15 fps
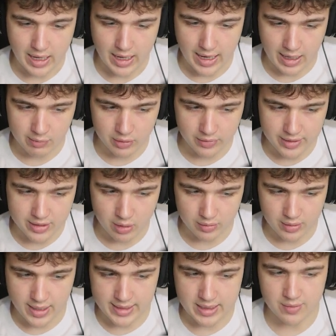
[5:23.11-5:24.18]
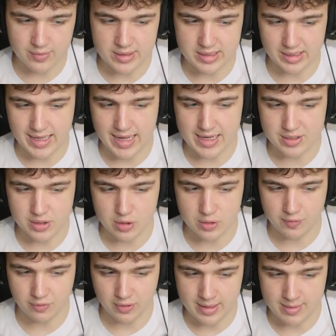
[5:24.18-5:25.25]
I really don't like how these last
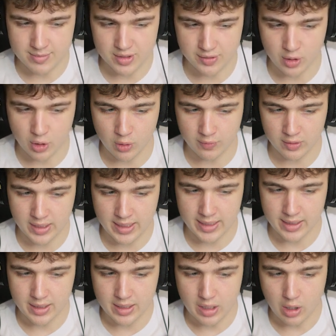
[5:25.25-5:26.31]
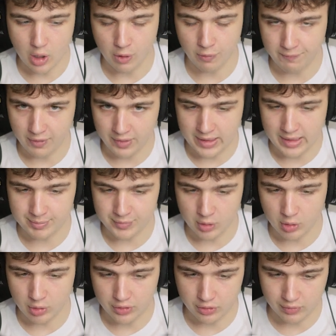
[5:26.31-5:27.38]
2 frames on the overlay are filling up the
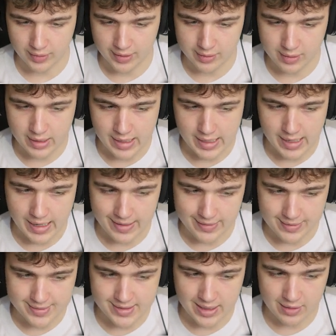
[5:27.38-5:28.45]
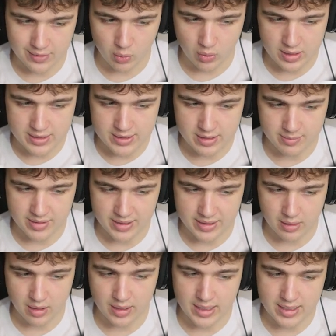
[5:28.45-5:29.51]
whole screen. And then see how the ones at the
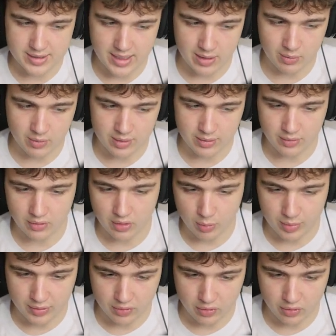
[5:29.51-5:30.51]
beginning, I guess that one is open.